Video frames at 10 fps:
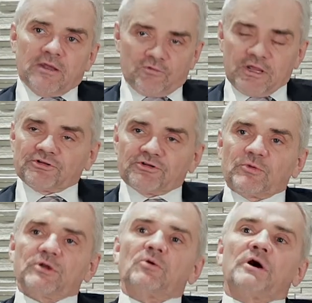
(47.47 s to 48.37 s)
And
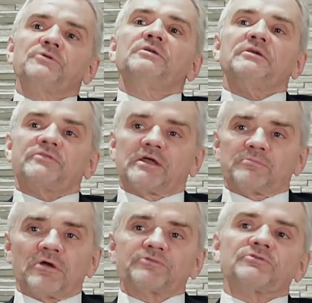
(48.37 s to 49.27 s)
occasionally we go underneath
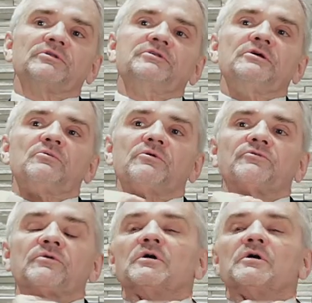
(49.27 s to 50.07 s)
that muscle and deal with